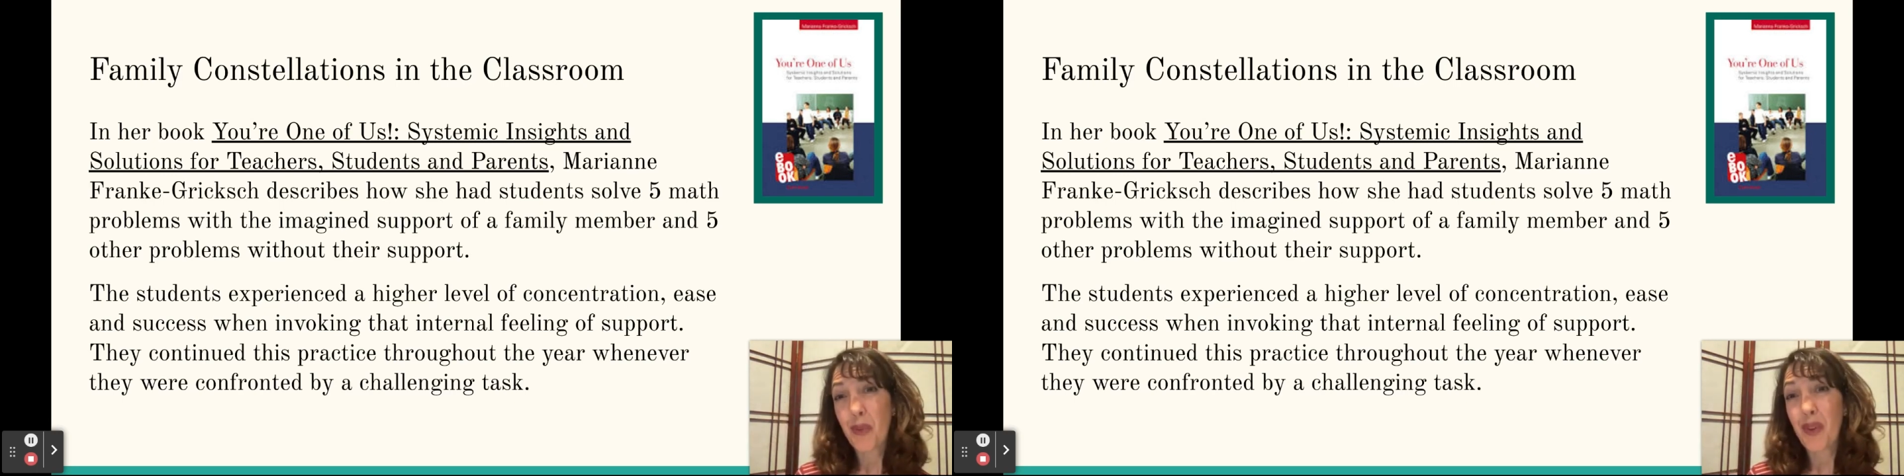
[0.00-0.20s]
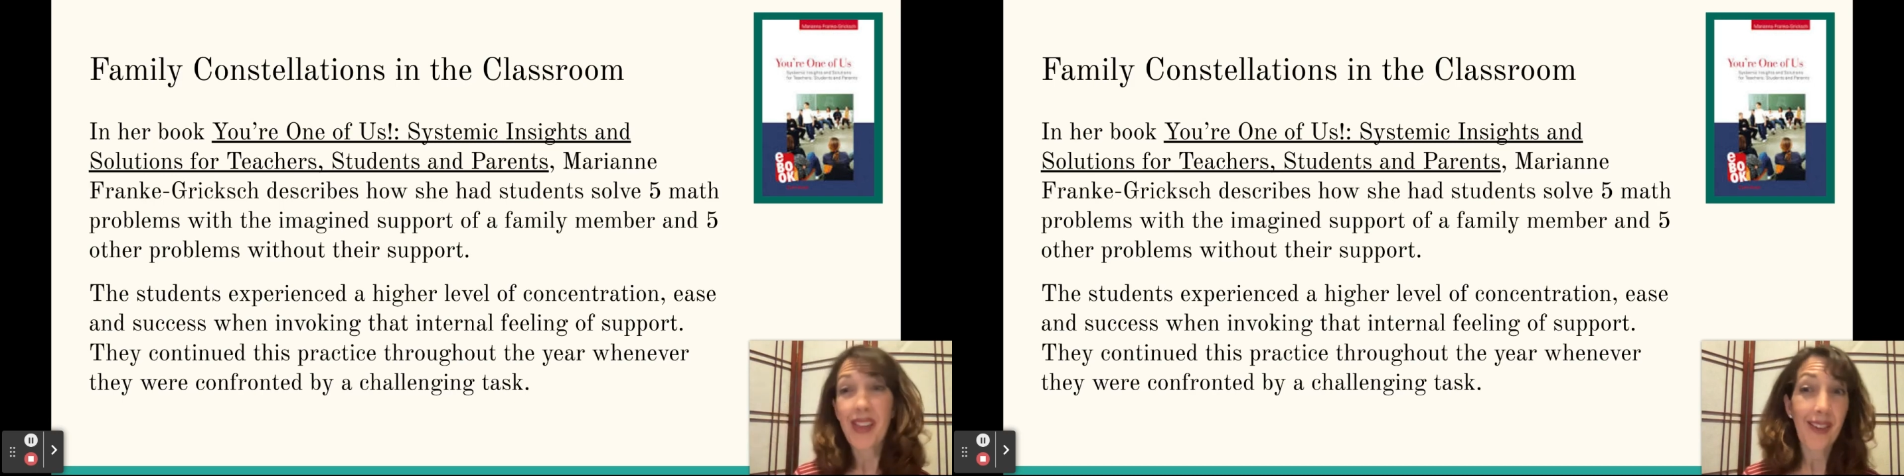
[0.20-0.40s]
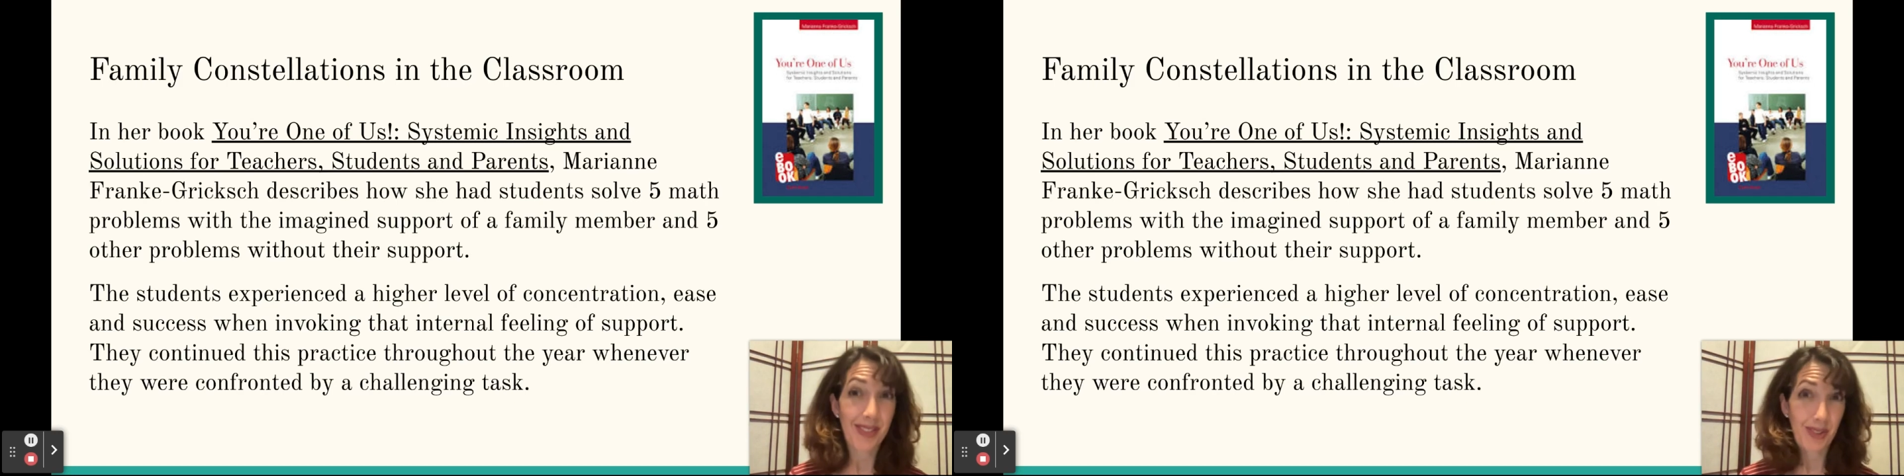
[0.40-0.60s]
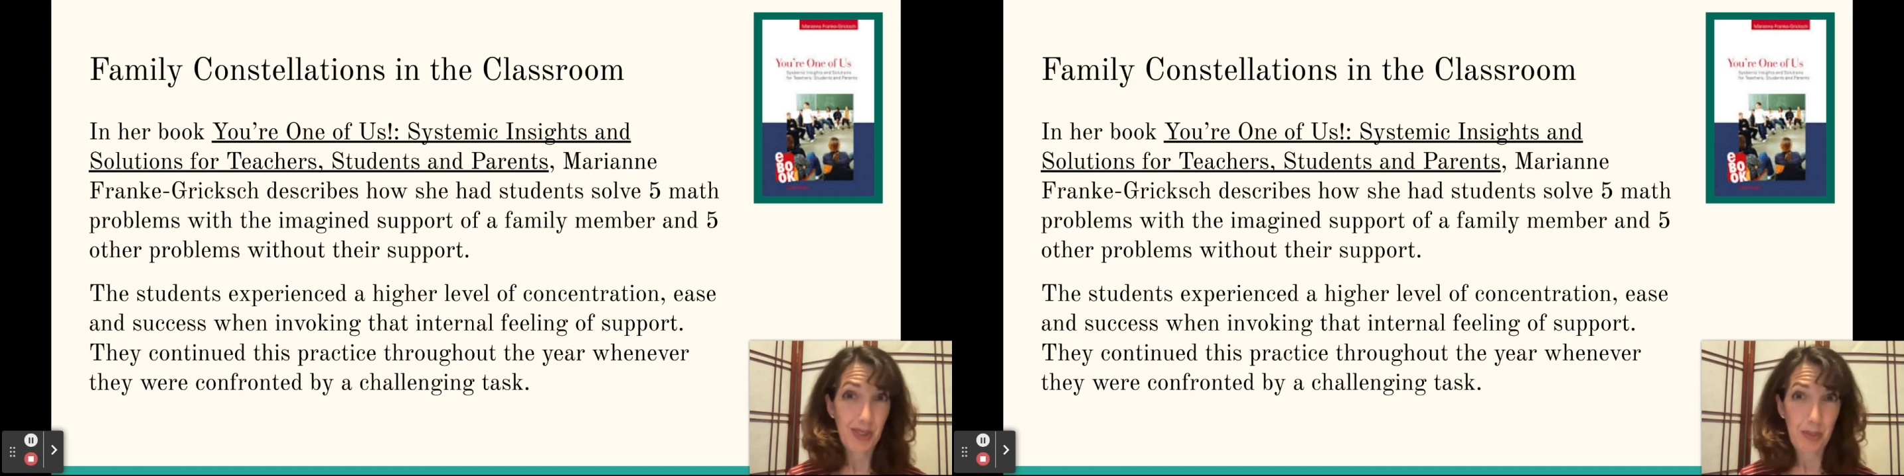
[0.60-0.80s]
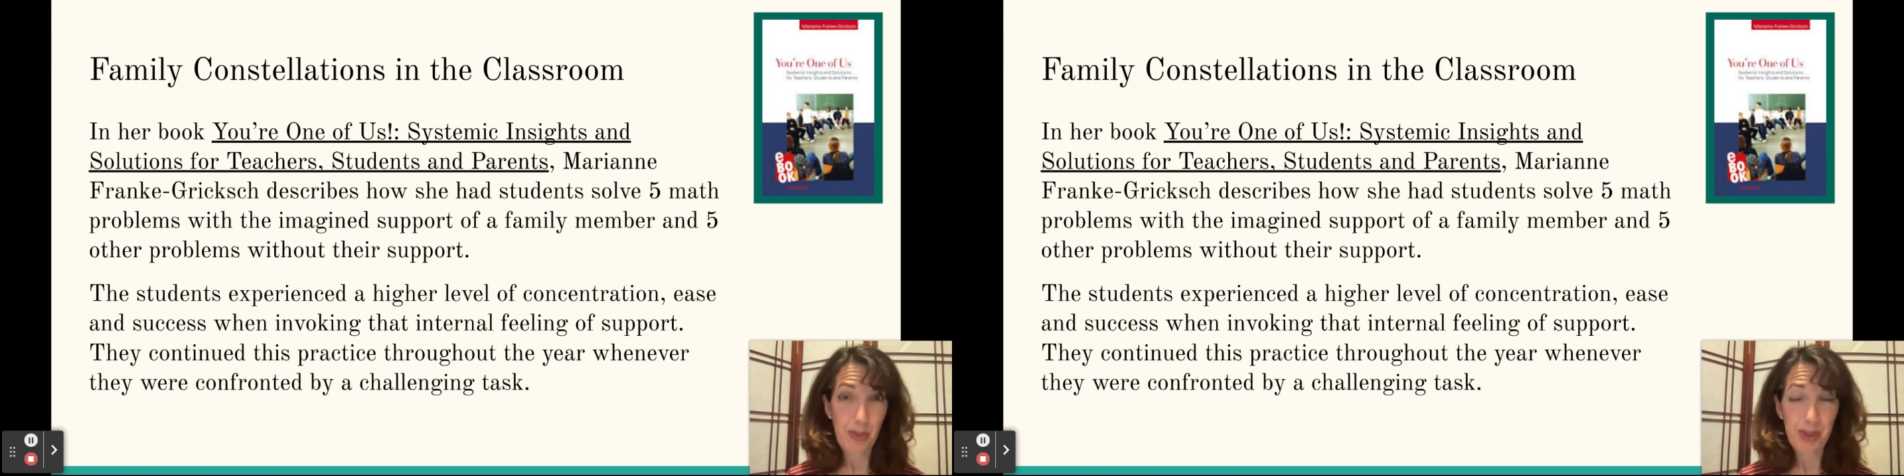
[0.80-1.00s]
without their
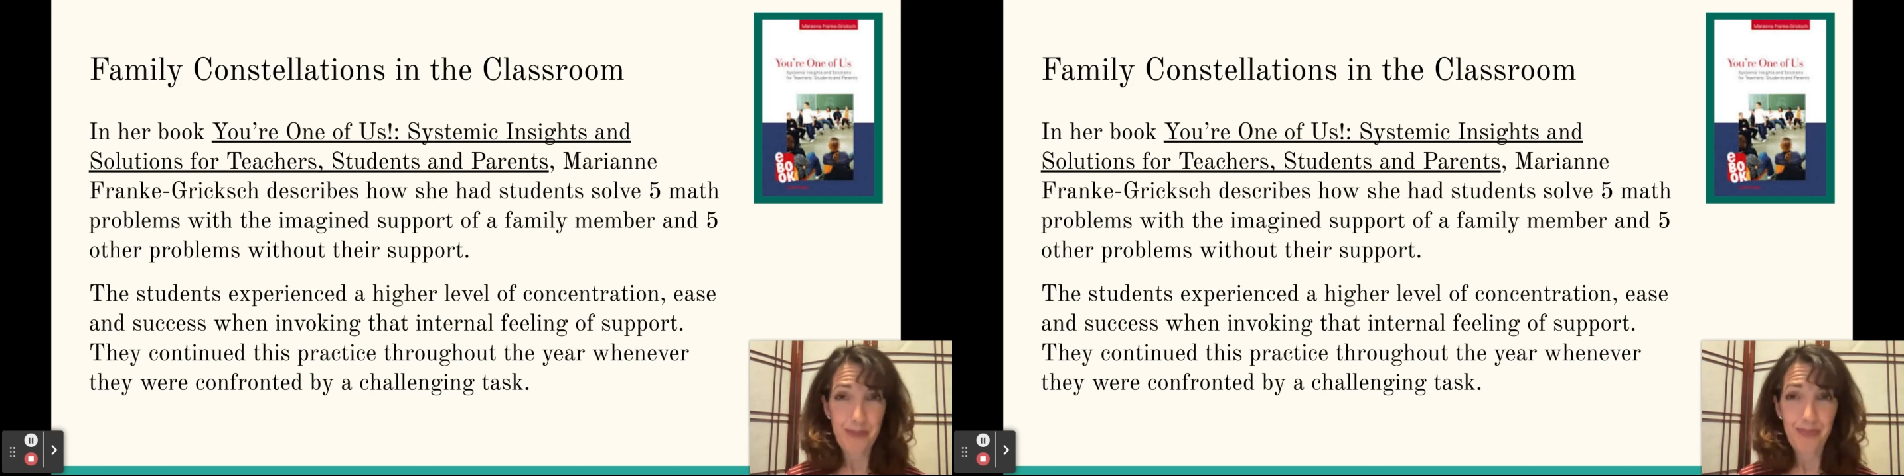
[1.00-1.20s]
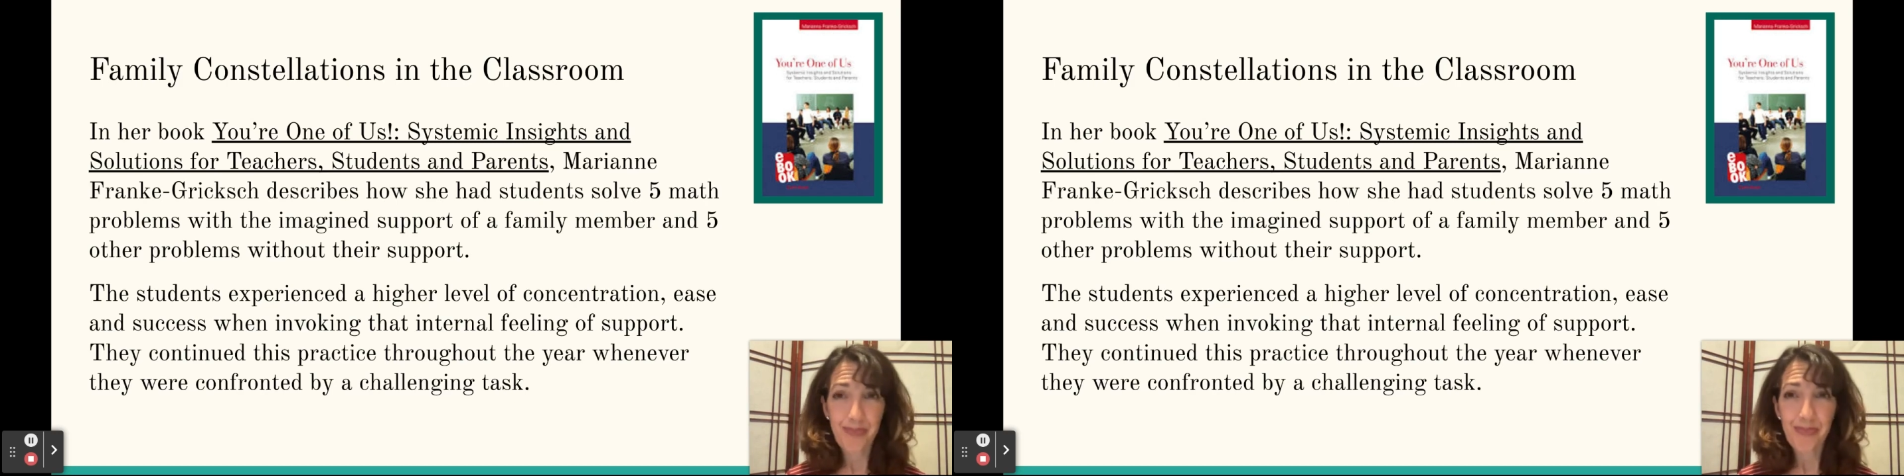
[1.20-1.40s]
support.